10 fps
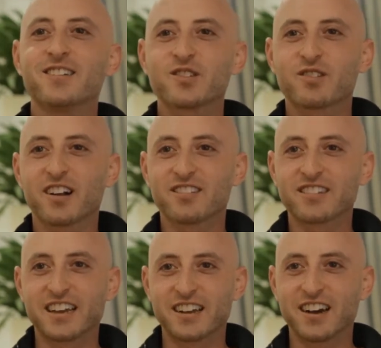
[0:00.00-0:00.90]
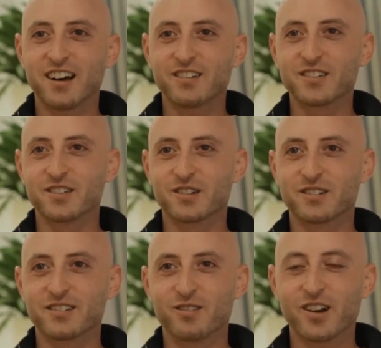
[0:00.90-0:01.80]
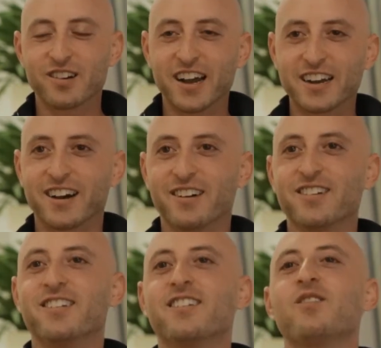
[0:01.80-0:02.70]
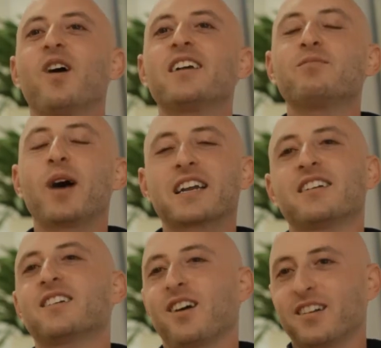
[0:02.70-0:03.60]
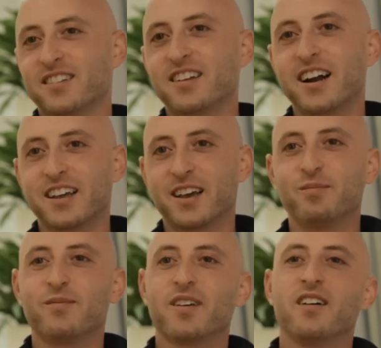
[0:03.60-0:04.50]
struggling in college, or what do I know? Why am I getting cards and not him?